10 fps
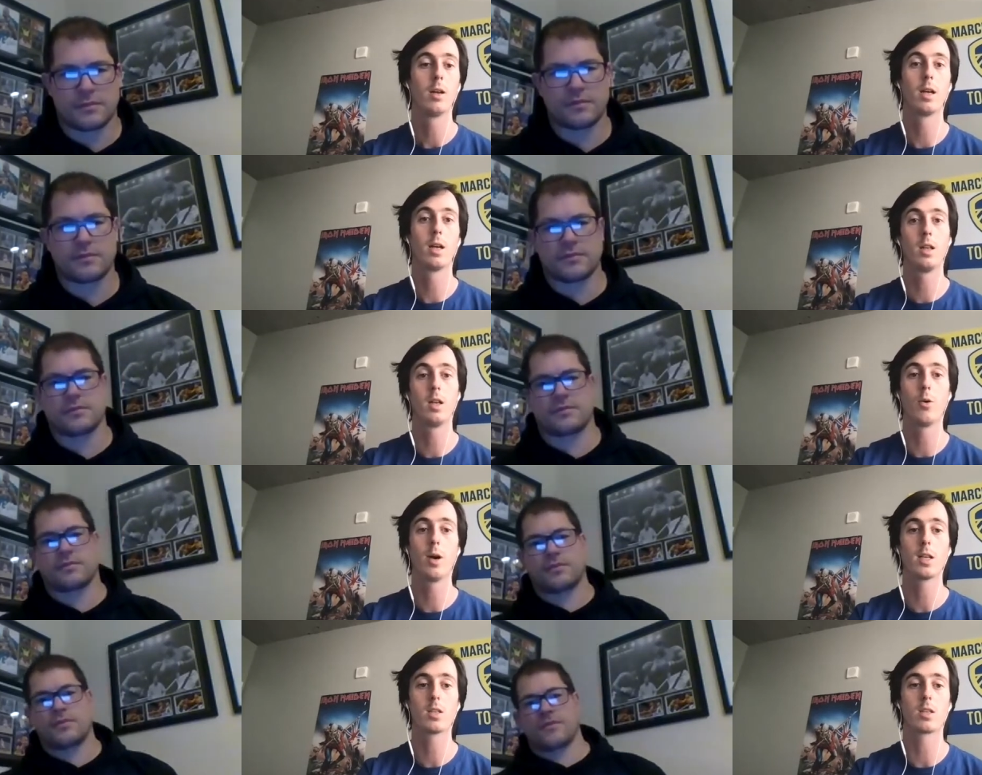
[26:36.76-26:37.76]
Speaker 1: in the
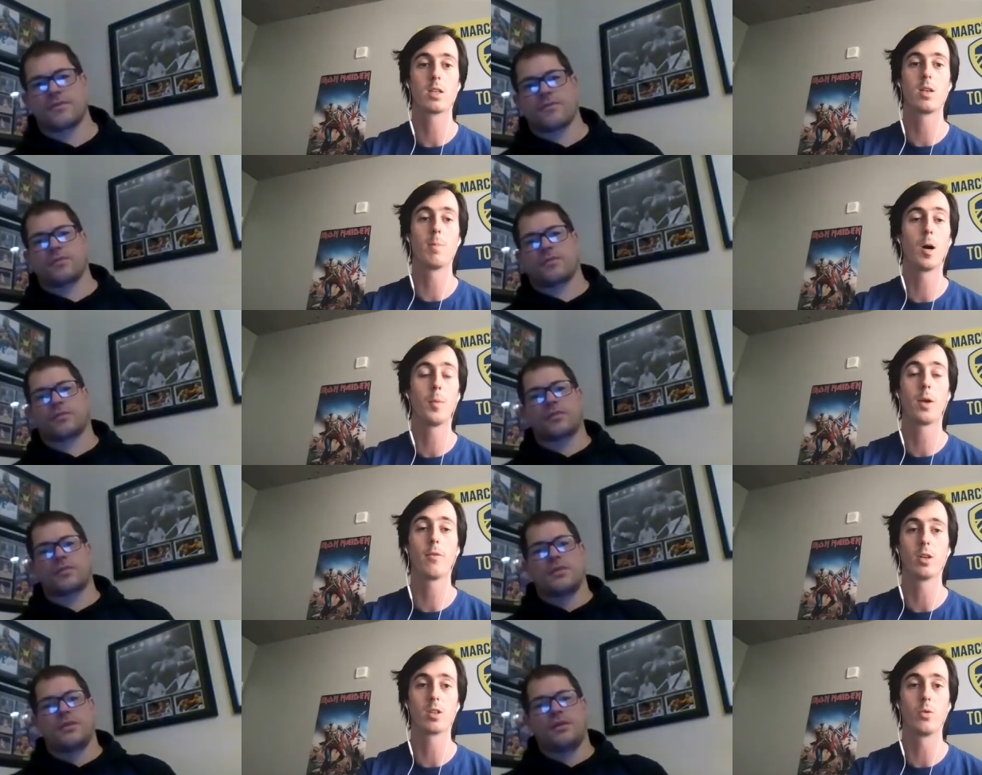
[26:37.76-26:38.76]
US,
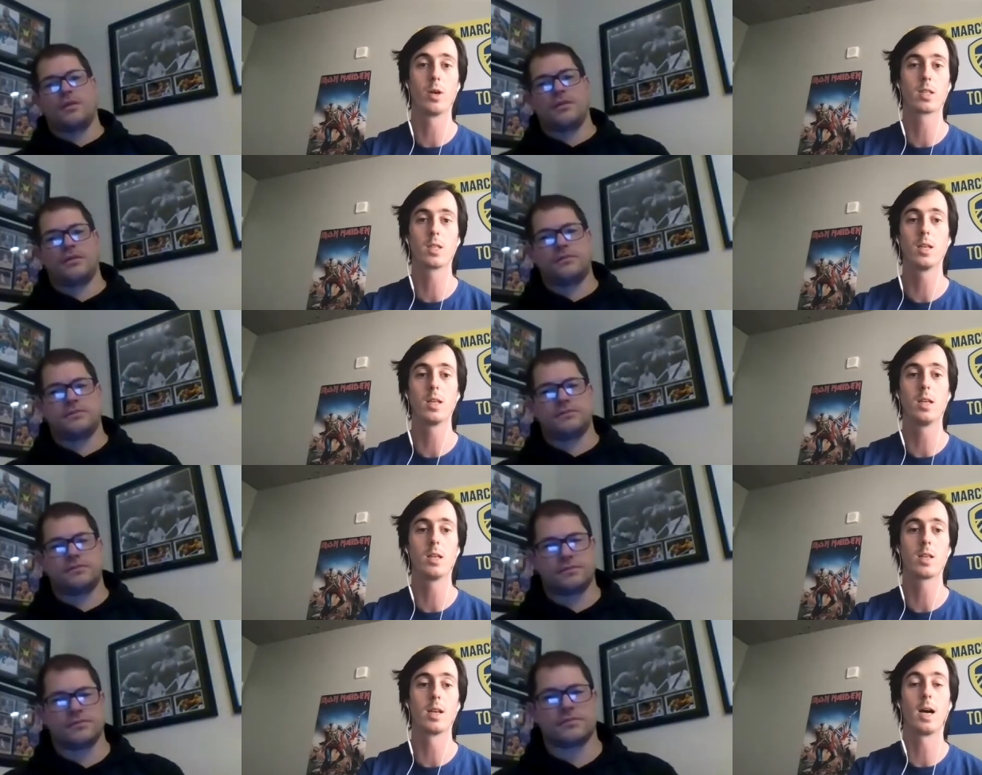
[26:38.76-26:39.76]
Zimbabwe versus the West
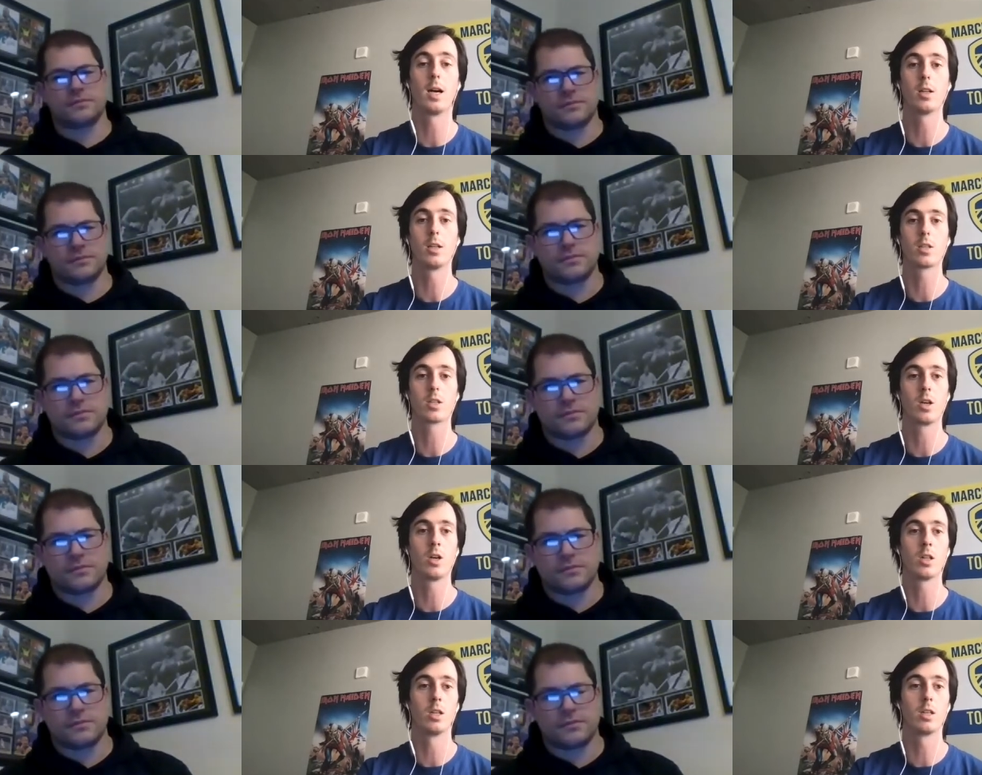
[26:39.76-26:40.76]
Indies and Ireland,
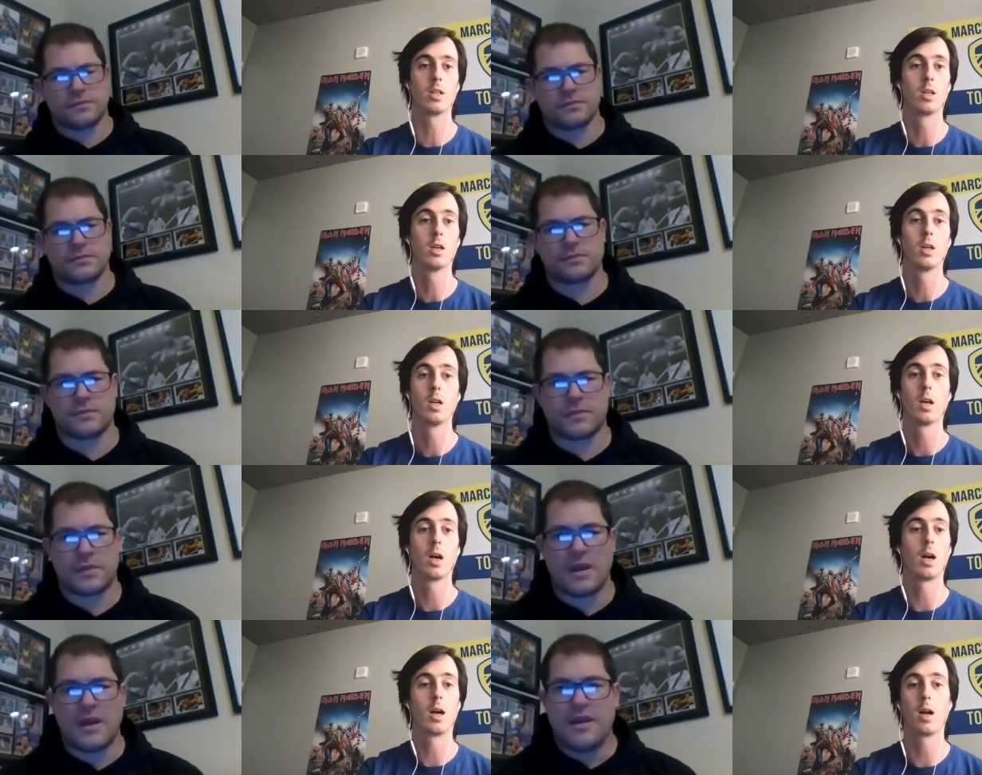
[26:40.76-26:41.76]
Scotland.
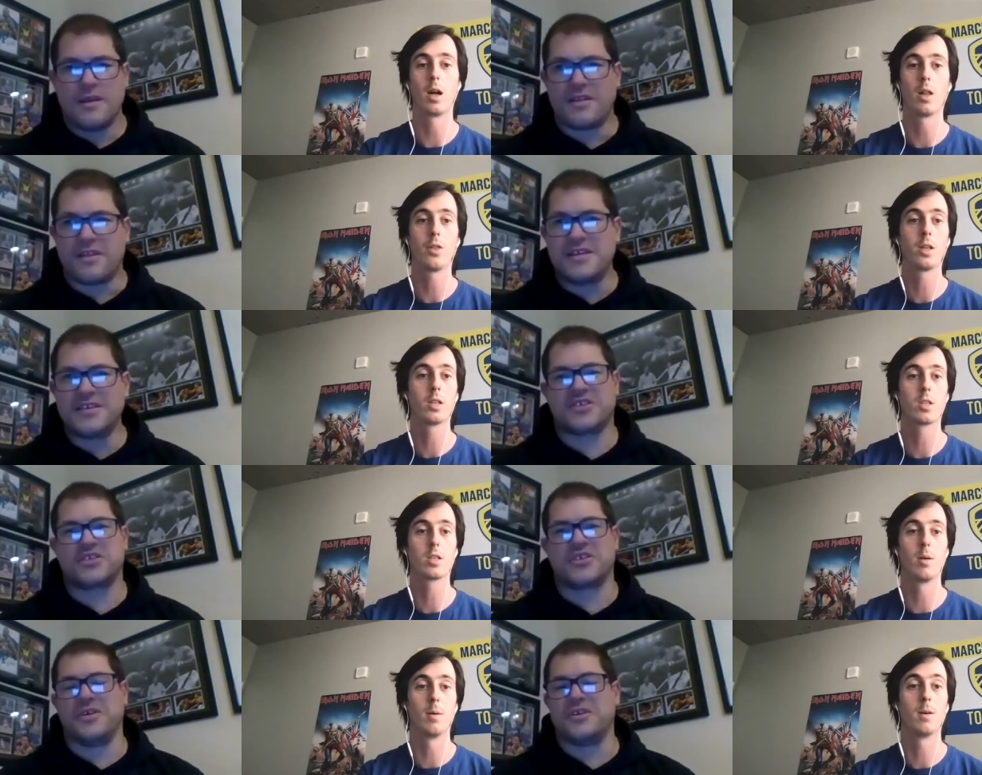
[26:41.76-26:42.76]
I These are
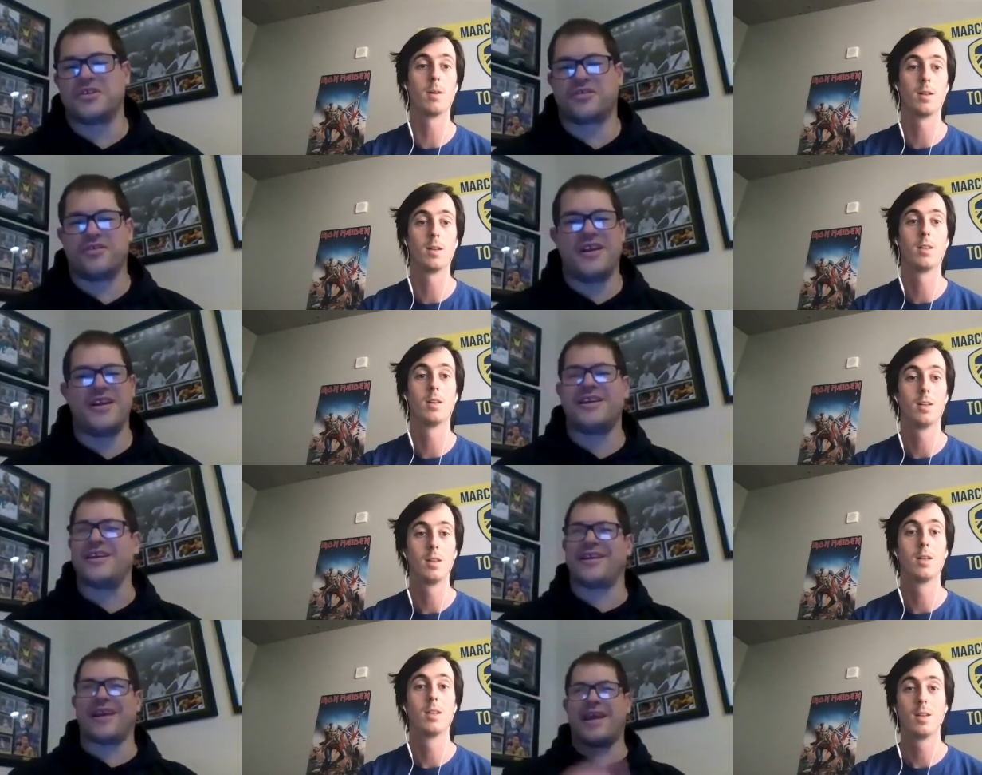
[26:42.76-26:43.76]
two
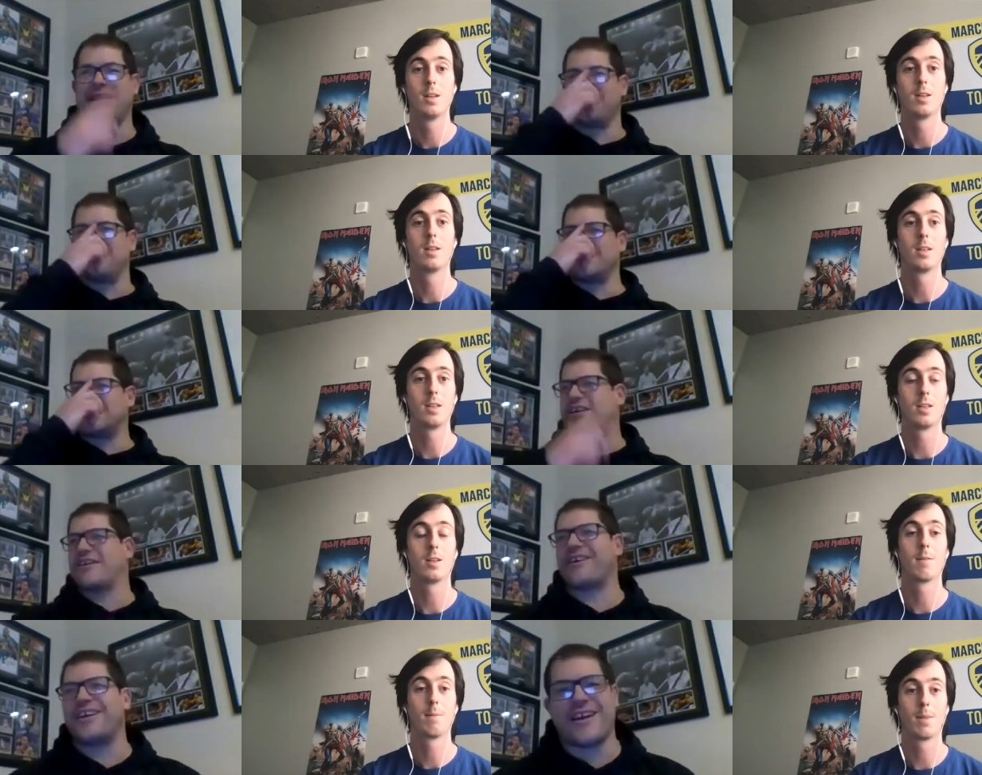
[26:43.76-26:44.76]
Speaker 2: intriguing games,
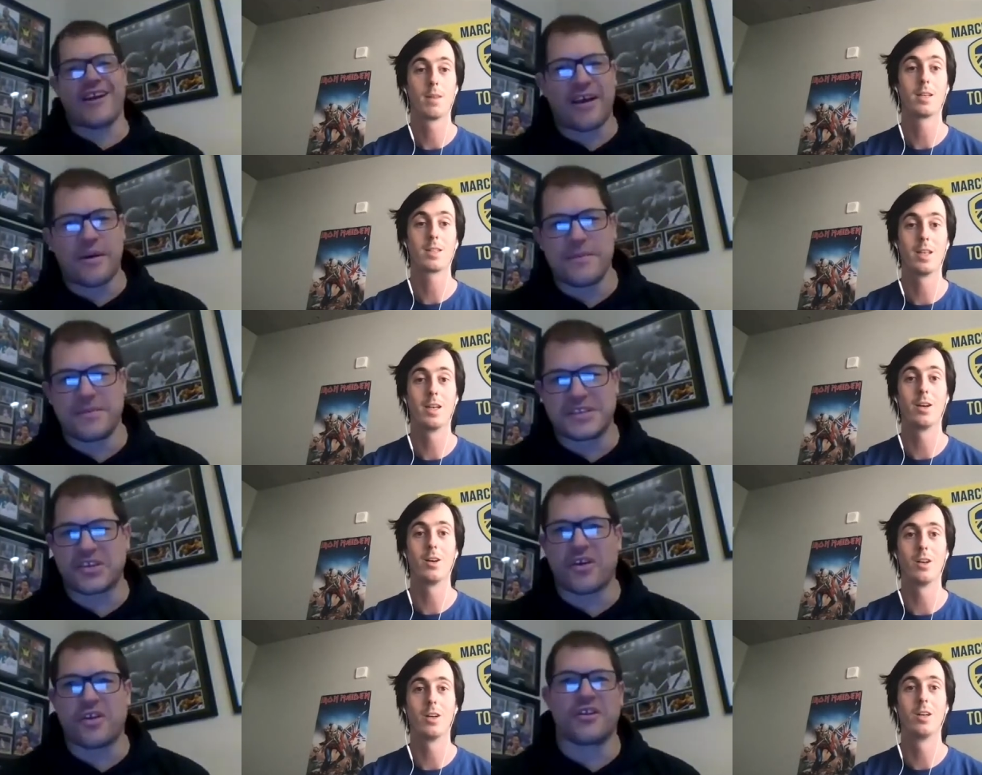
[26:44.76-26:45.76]
Jerry. Um,
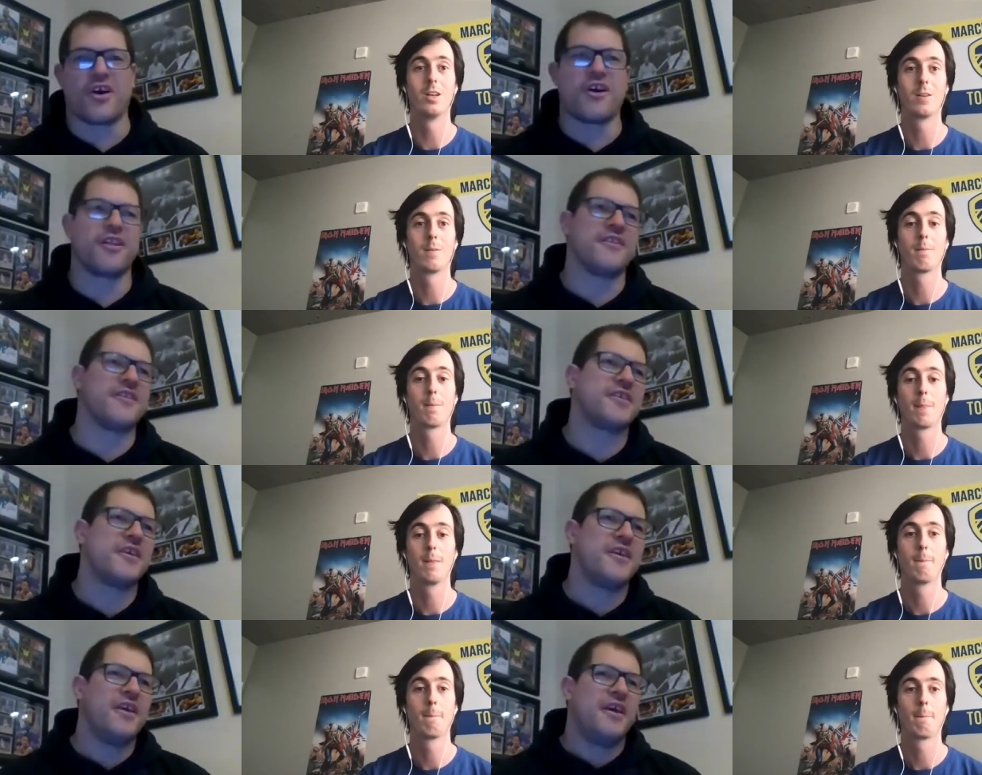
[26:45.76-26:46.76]
Scotland, are. Ireland.
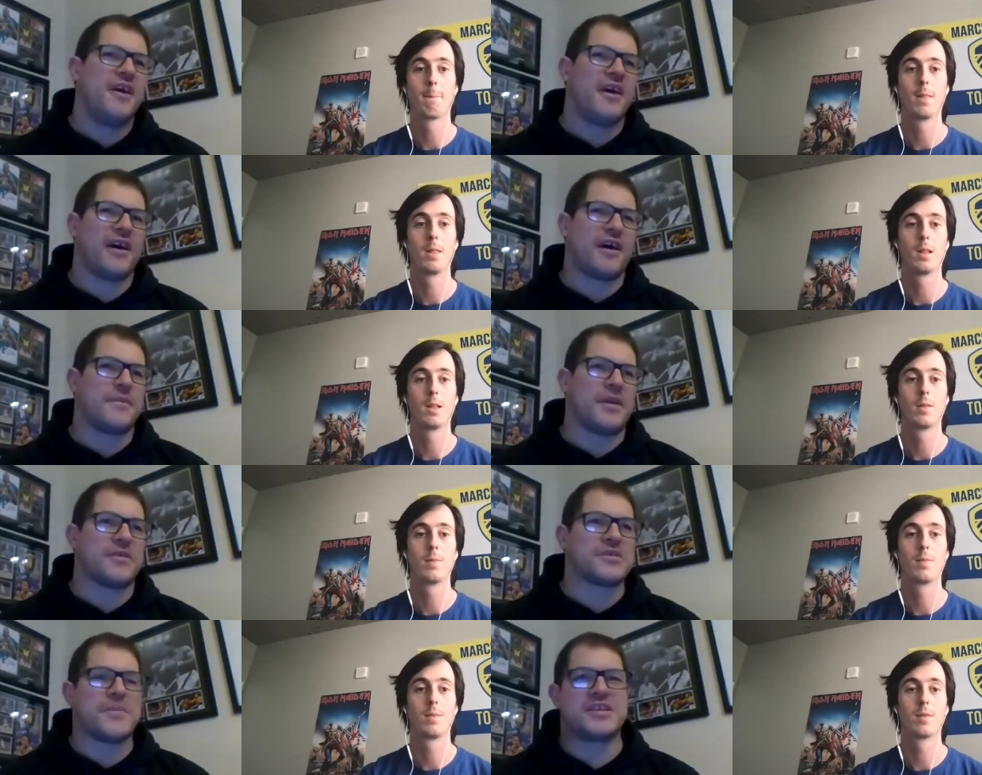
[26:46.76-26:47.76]
Um, you know,
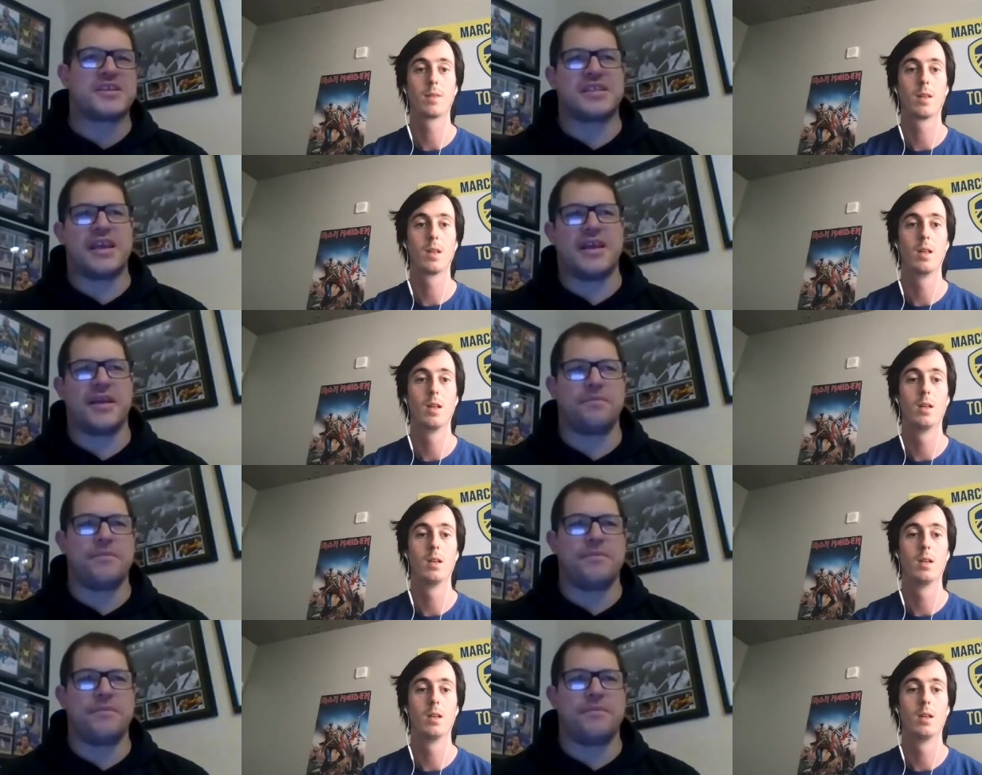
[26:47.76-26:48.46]
as much as they're,